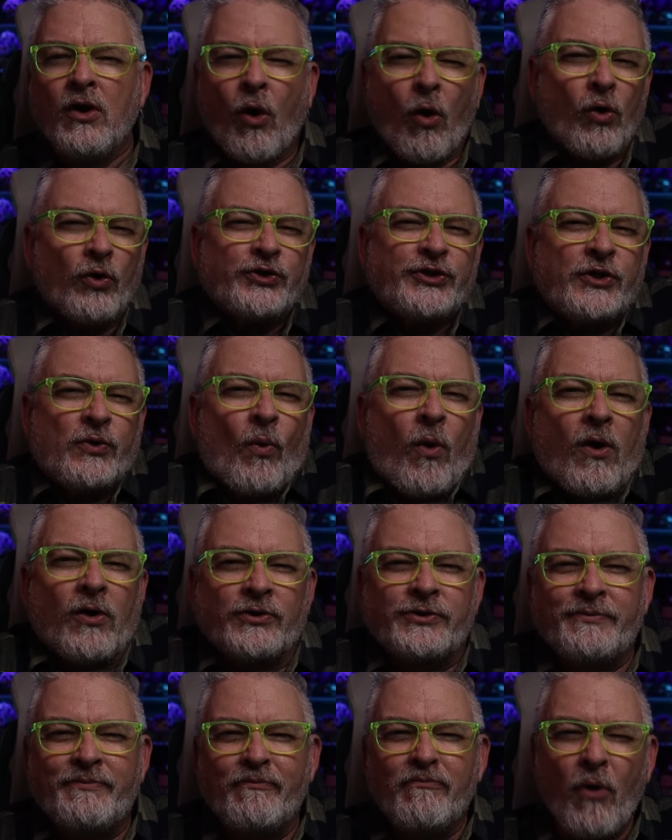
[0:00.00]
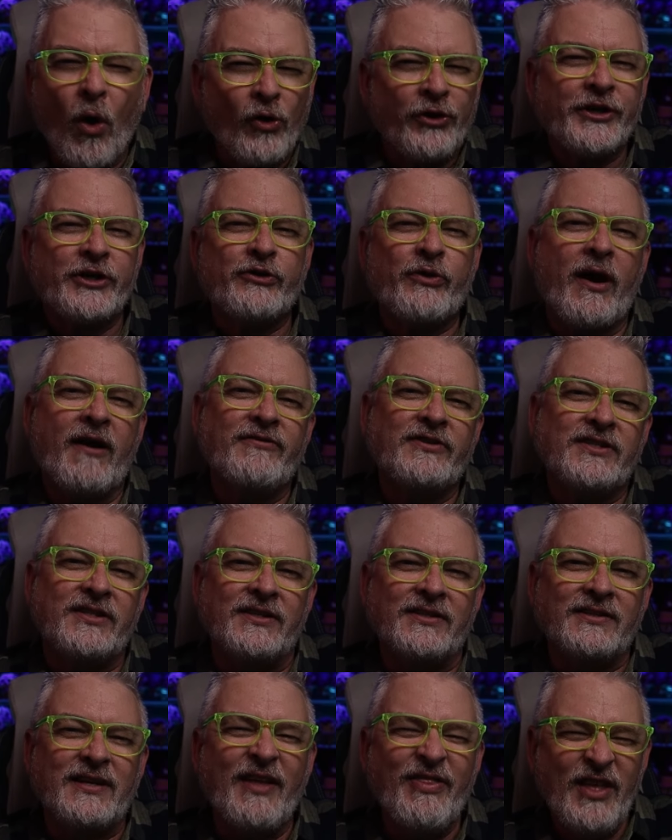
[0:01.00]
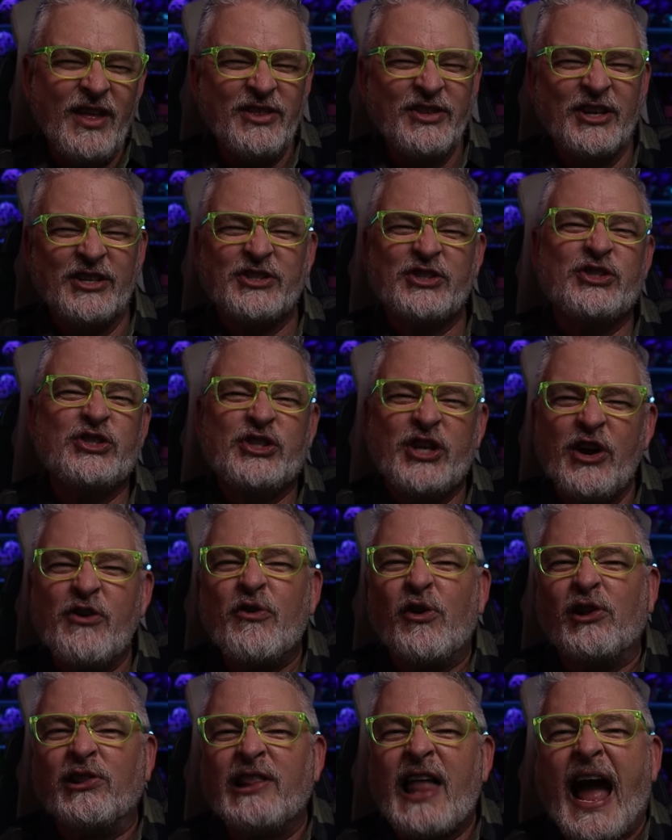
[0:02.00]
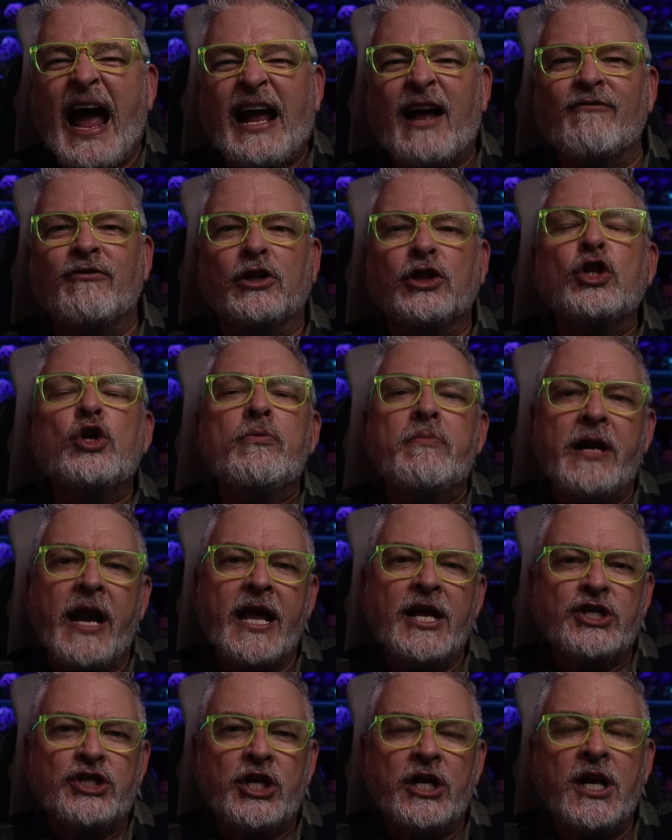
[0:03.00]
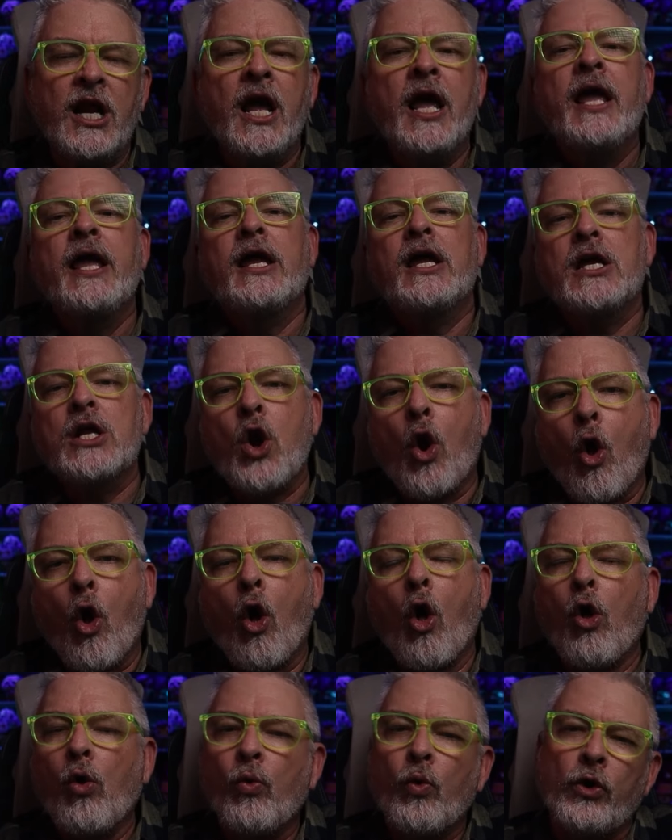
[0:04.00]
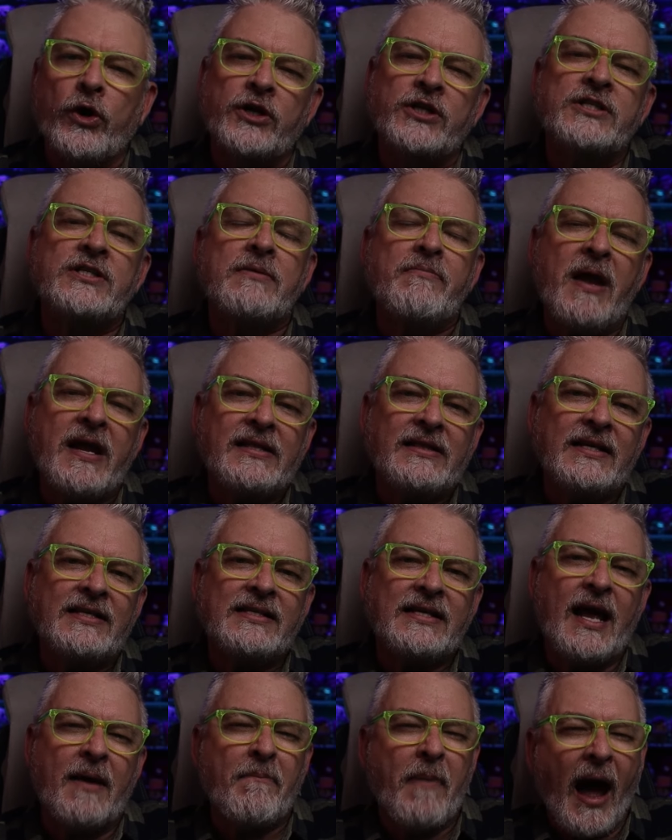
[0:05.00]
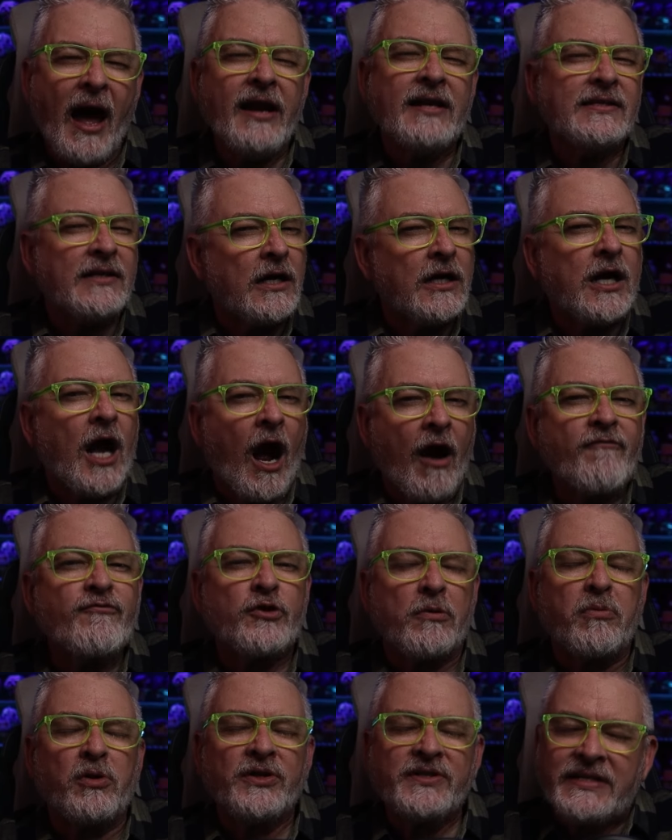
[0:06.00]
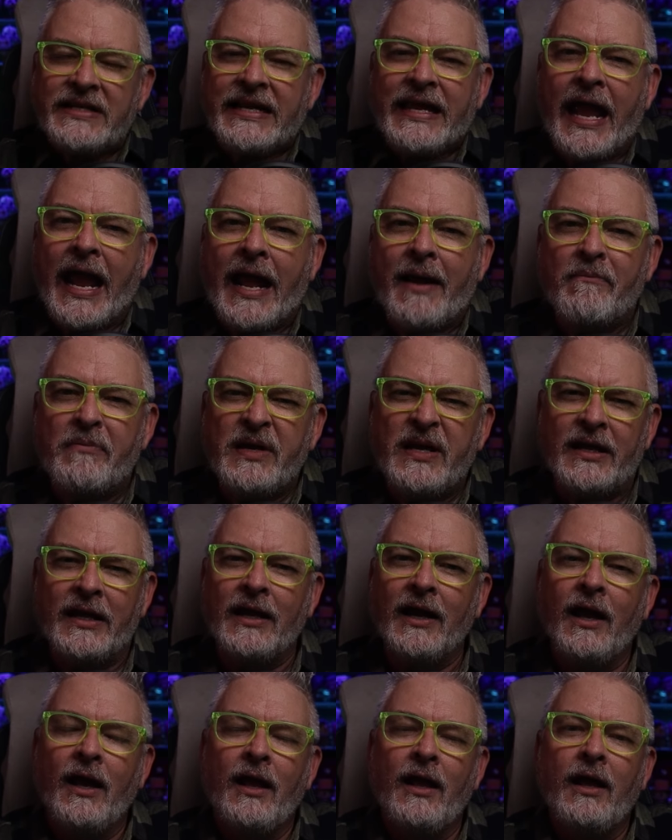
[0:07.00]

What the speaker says: Holes in walls, moldy crevices, and then this general lack of illumination, it all works to make this about as uncomfortable as it can be.